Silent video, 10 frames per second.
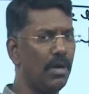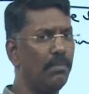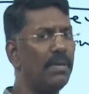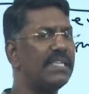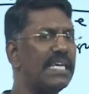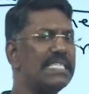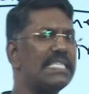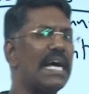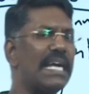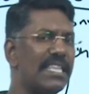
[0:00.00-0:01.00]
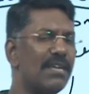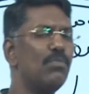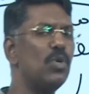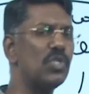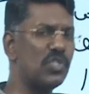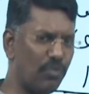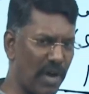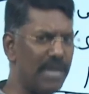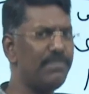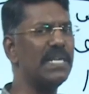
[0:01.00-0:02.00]
But there is another most
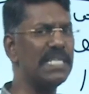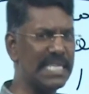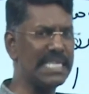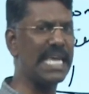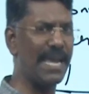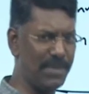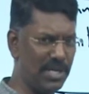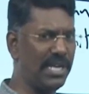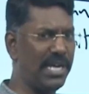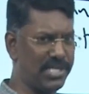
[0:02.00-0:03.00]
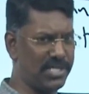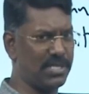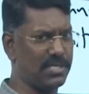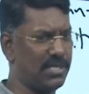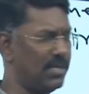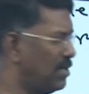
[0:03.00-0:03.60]
vibrant thing came into exist.